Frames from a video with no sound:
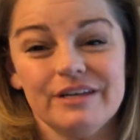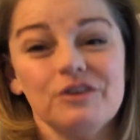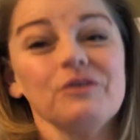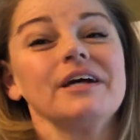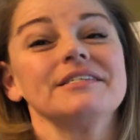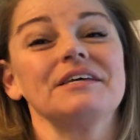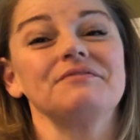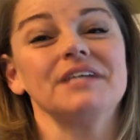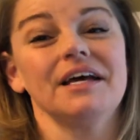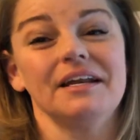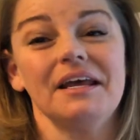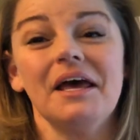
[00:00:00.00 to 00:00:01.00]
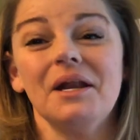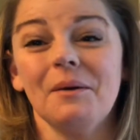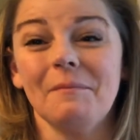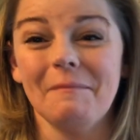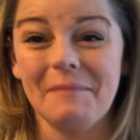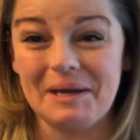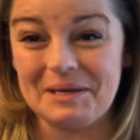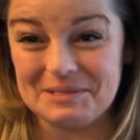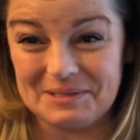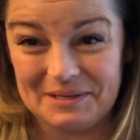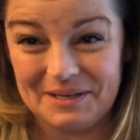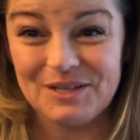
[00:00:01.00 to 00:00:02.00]
You guys have done an
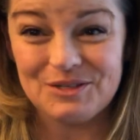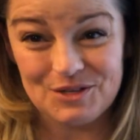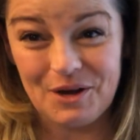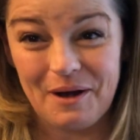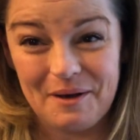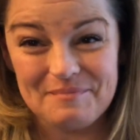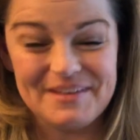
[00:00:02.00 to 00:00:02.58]
amazing job.